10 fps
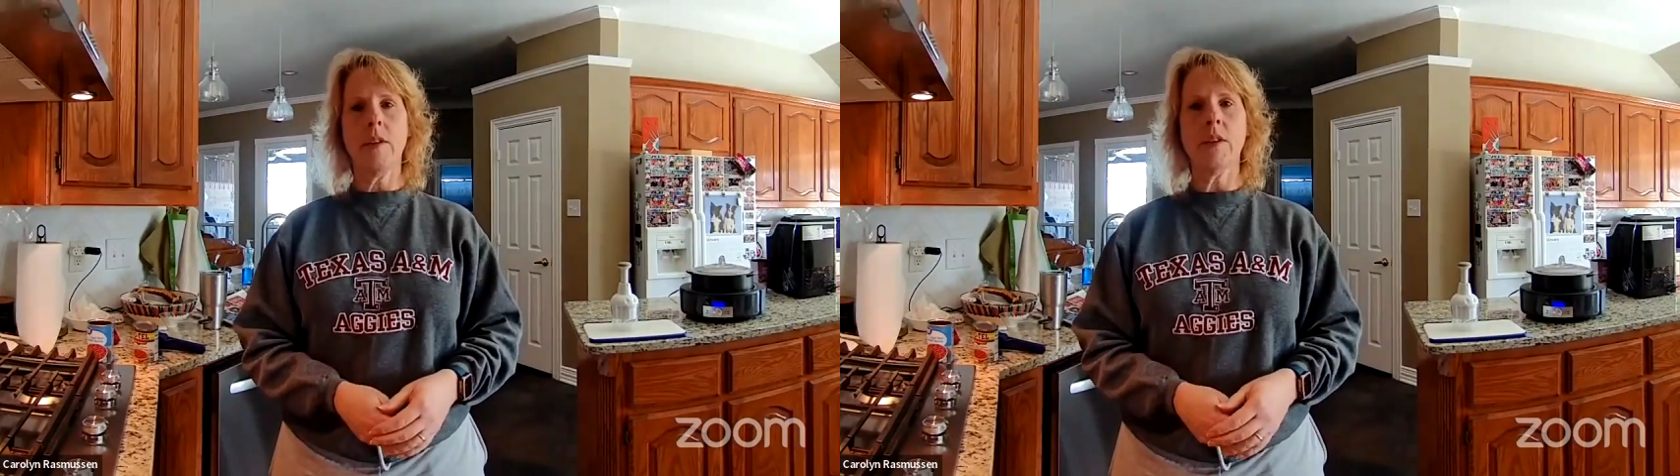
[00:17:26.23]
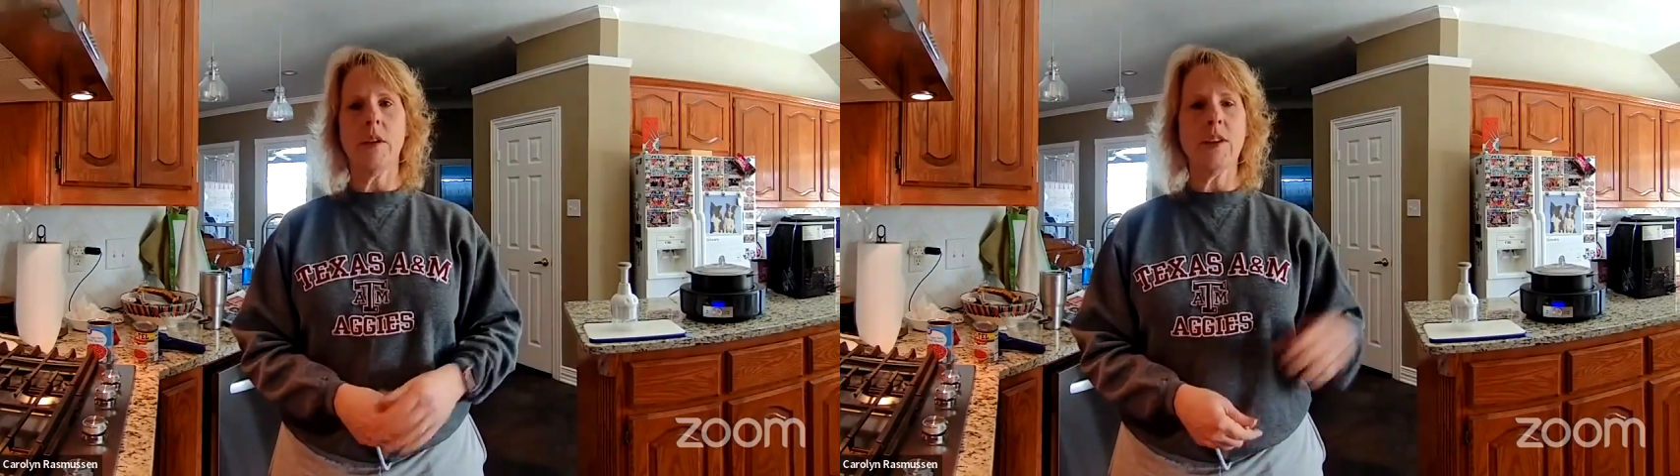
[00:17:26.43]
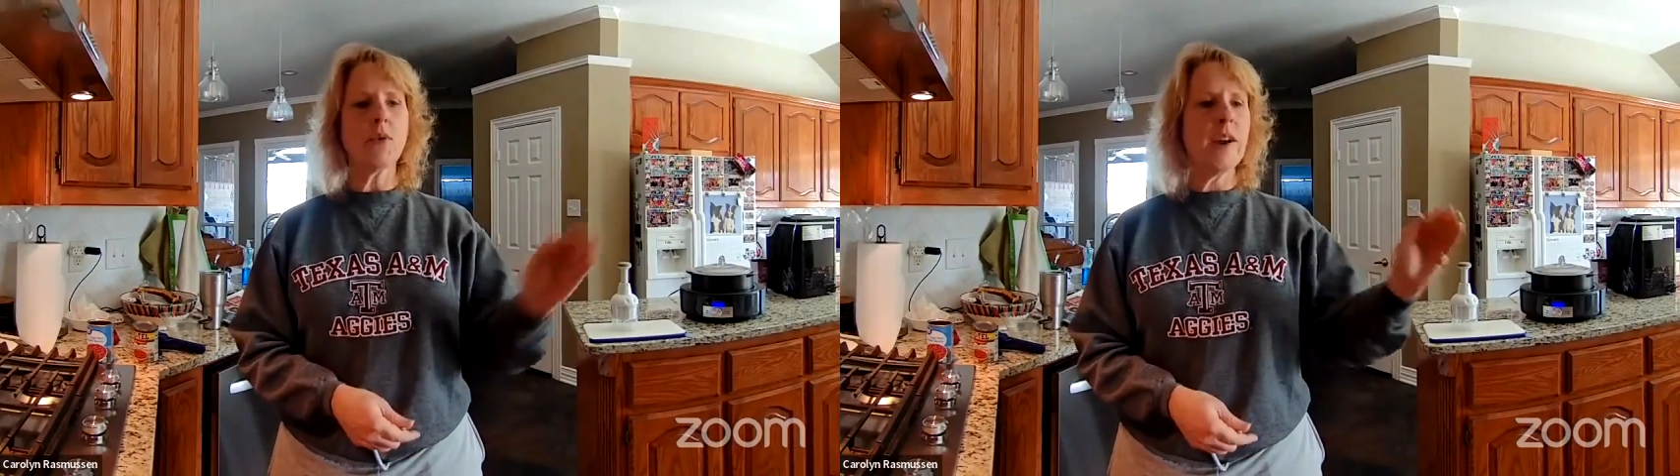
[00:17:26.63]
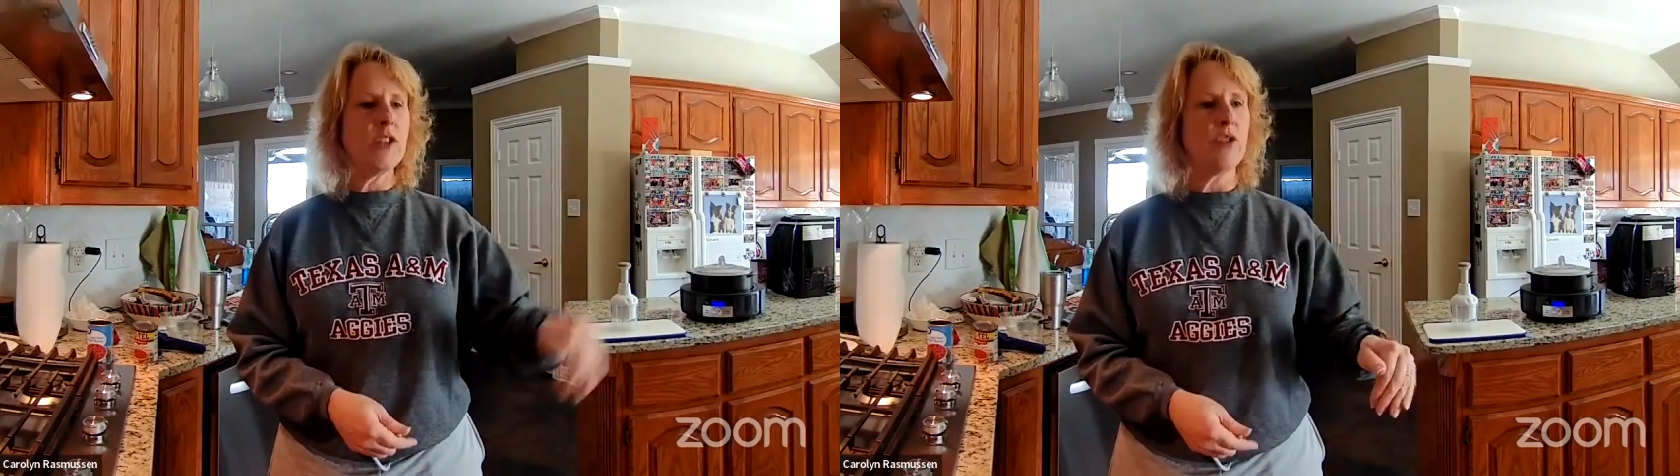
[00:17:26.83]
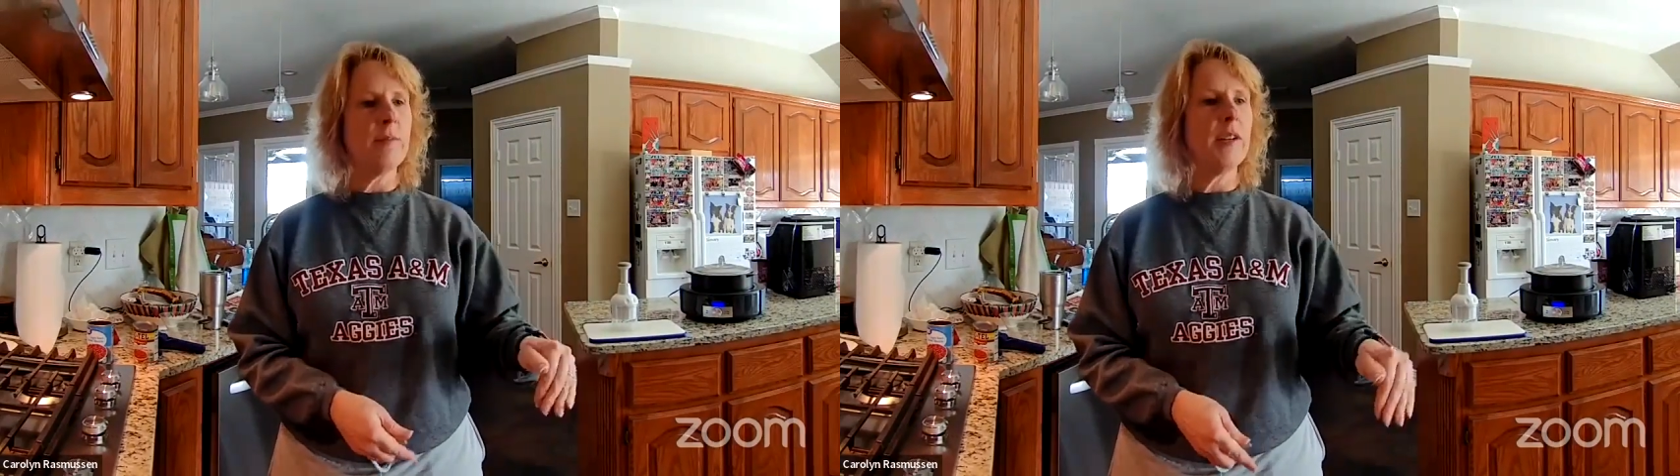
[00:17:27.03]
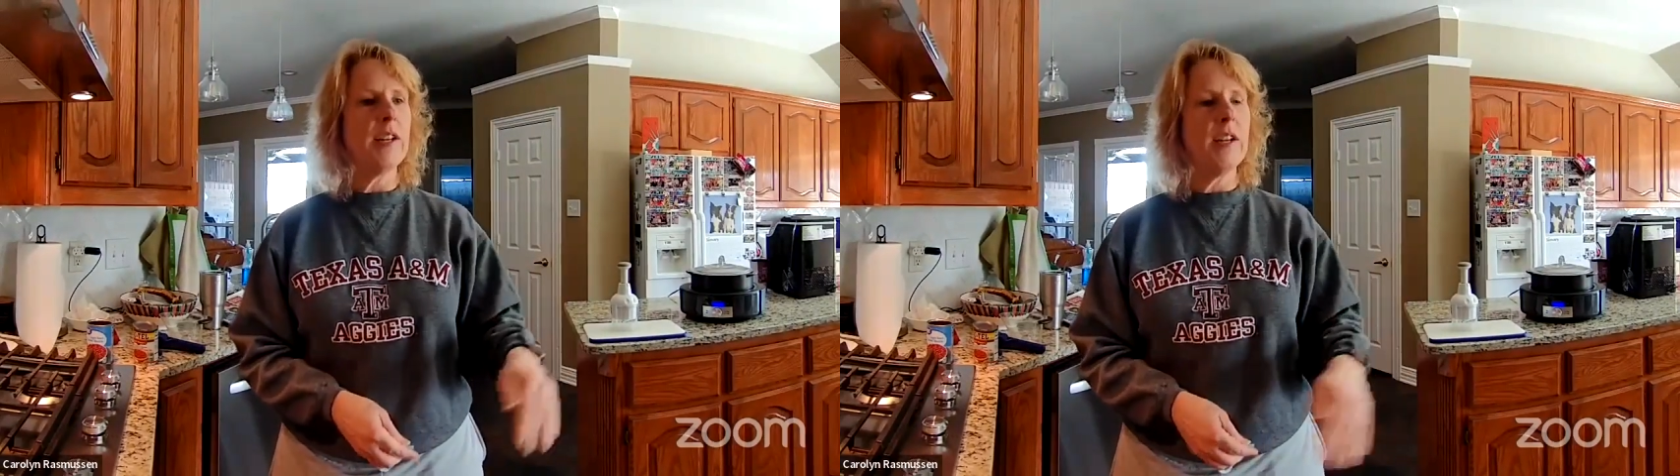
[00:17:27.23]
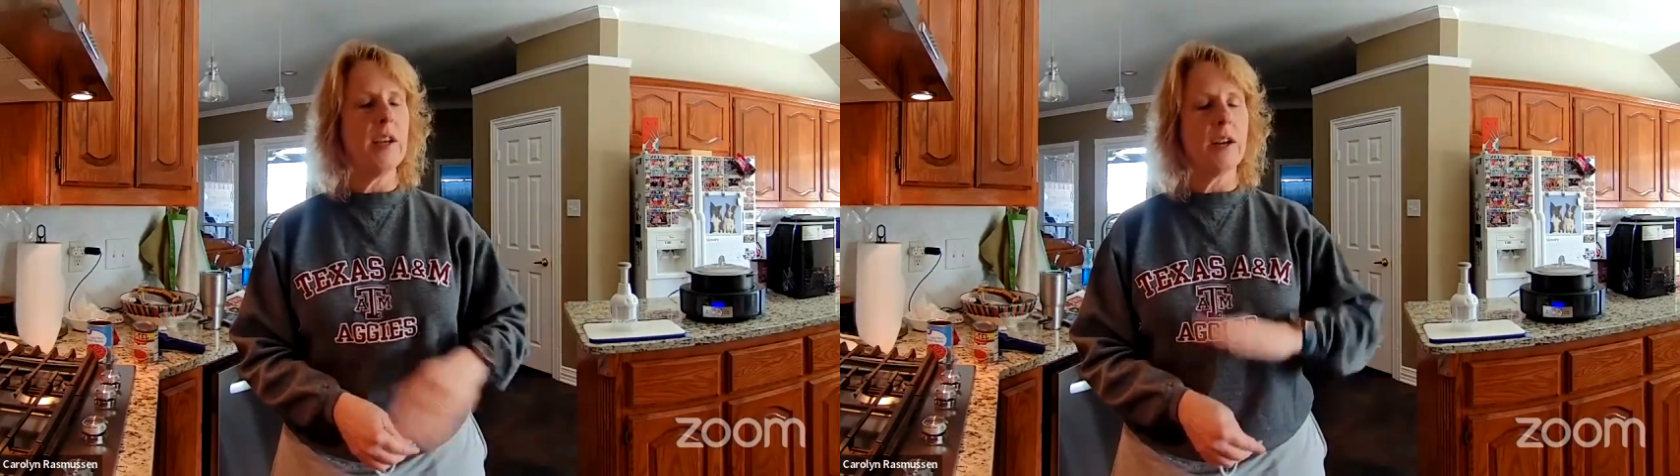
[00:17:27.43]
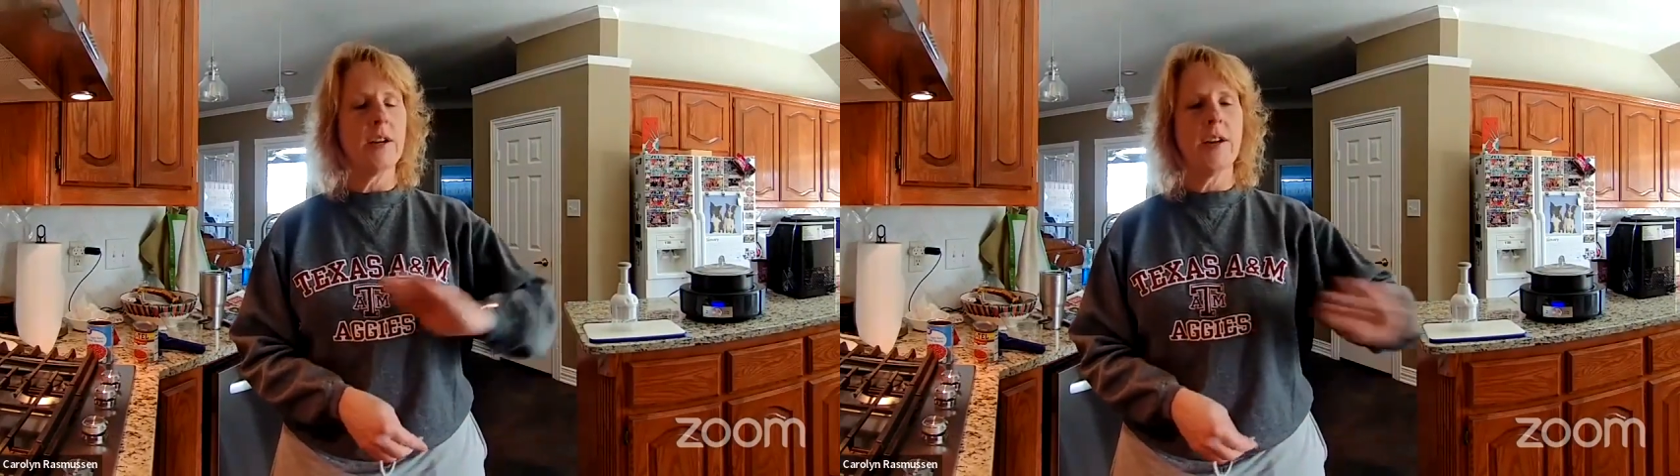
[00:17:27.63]
So that's why I streamed it in
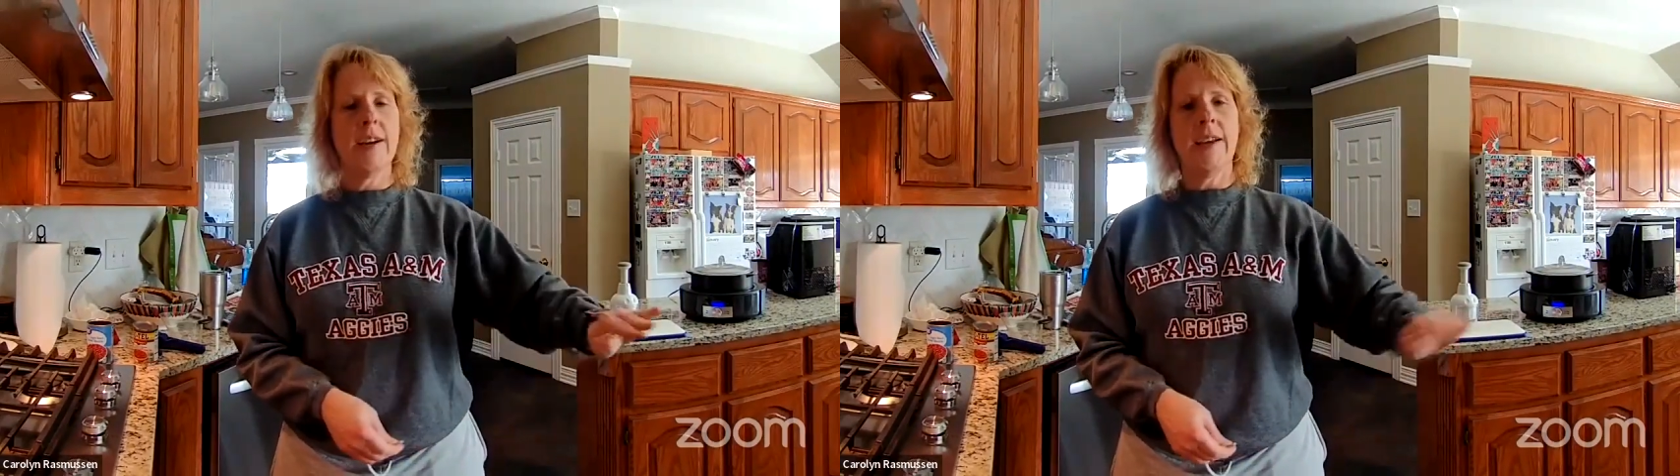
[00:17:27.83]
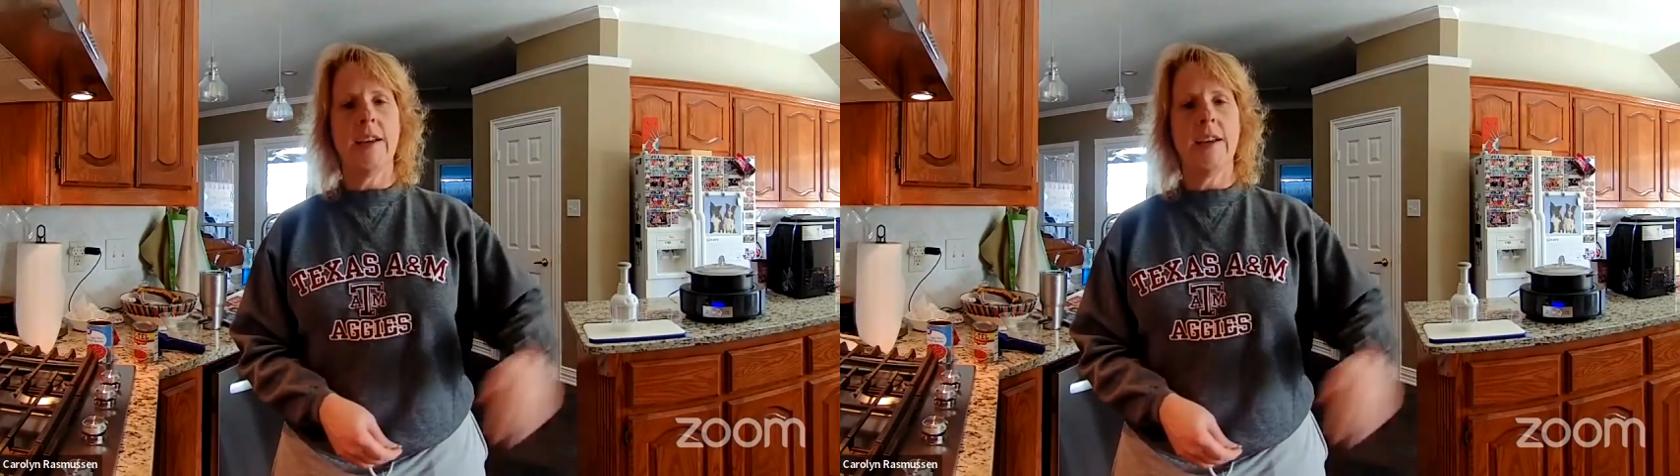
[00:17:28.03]
here.